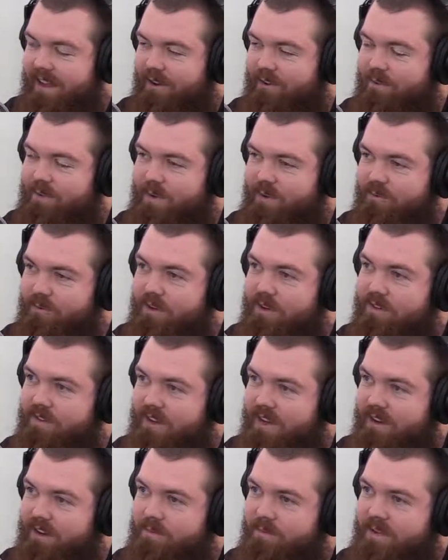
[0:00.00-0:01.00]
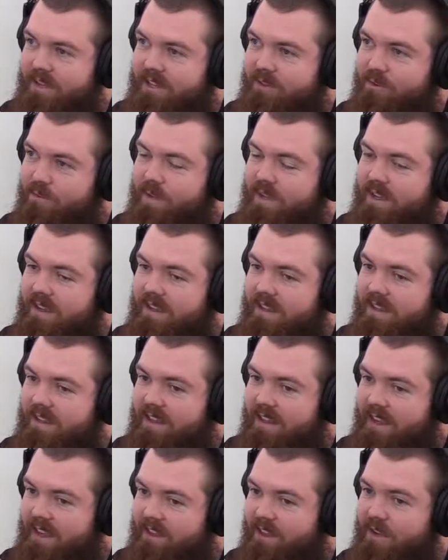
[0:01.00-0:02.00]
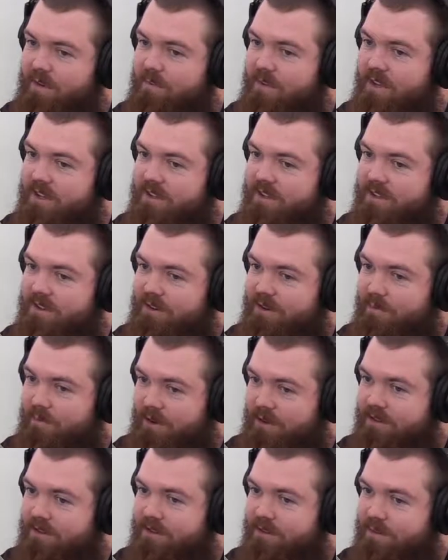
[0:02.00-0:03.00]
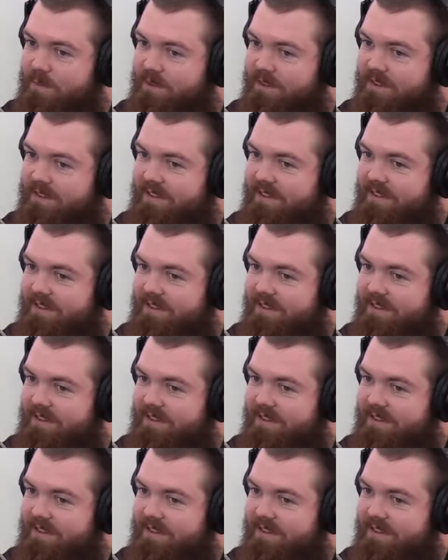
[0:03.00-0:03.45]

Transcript: I would pick one. I'd either pick Elon Musk or Mark Zuckerberg.